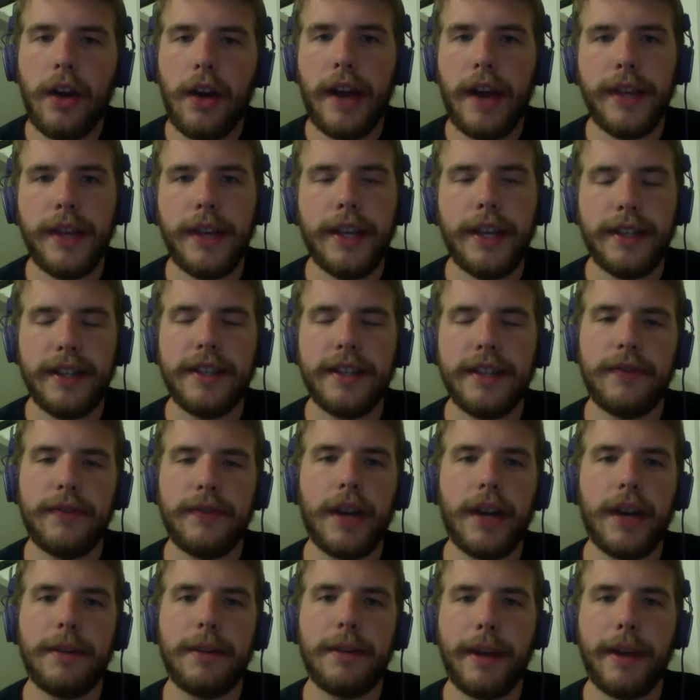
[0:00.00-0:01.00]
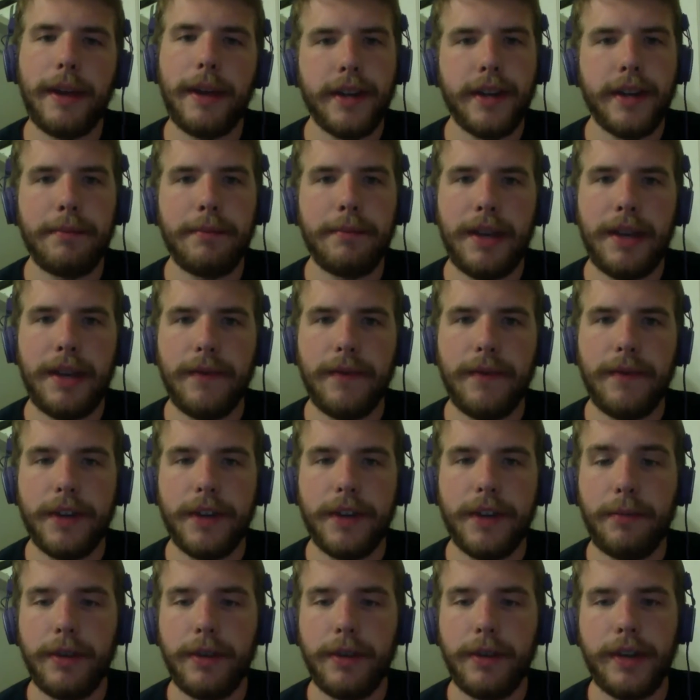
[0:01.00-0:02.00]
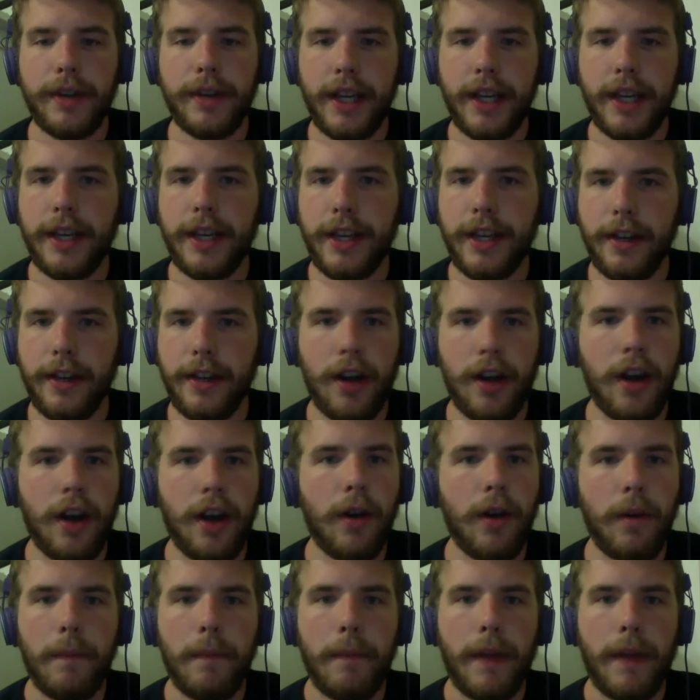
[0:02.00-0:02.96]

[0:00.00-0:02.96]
think it is fair to make her compete for immunity, you know.